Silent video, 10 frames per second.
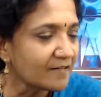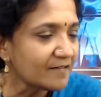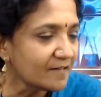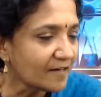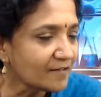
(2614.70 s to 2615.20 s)

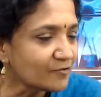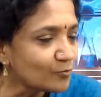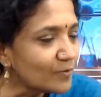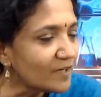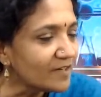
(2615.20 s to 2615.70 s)
young
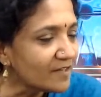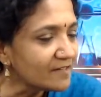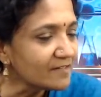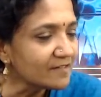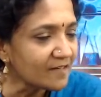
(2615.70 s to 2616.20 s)
student
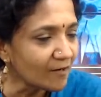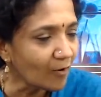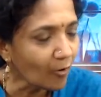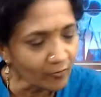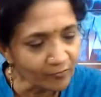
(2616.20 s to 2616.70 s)
days, then a
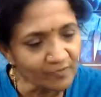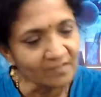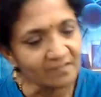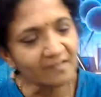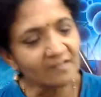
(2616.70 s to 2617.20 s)
lot of
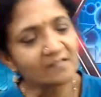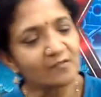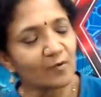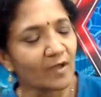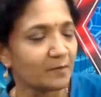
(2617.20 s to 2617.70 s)
these things
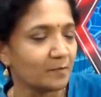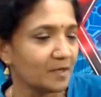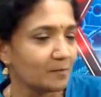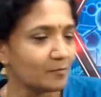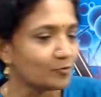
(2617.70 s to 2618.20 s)
you can
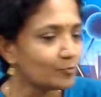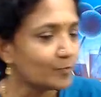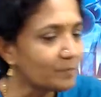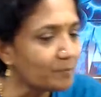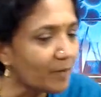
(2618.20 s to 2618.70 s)
be able to
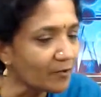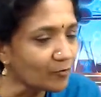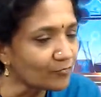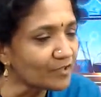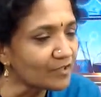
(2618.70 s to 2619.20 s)
be part of
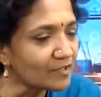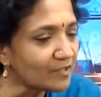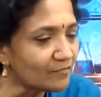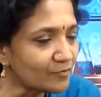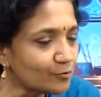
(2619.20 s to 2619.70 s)
it
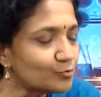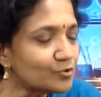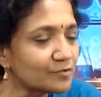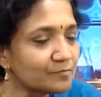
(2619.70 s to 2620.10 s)
in future.